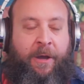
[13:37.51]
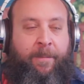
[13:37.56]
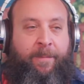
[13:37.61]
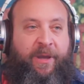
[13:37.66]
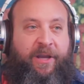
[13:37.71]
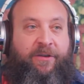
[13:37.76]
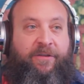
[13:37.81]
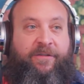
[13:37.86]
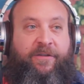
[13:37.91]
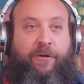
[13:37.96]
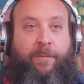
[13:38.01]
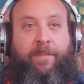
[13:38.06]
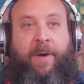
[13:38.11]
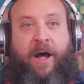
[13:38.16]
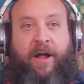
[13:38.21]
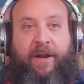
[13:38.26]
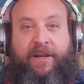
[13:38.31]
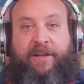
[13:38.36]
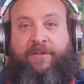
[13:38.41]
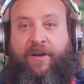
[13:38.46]
because your
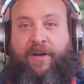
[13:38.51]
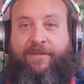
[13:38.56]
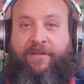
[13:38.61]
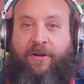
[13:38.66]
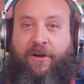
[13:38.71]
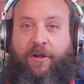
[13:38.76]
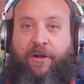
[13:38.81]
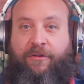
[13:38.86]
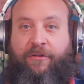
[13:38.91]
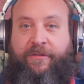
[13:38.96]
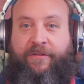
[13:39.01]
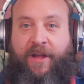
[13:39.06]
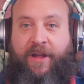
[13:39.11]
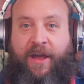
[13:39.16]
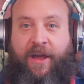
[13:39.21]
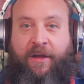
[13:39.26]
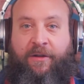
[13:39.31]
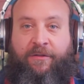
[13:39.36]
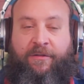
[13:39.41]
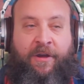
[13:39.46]
body doesn't
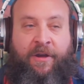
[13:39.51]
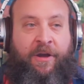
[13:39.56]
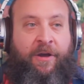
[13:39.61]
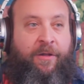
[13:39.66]
understand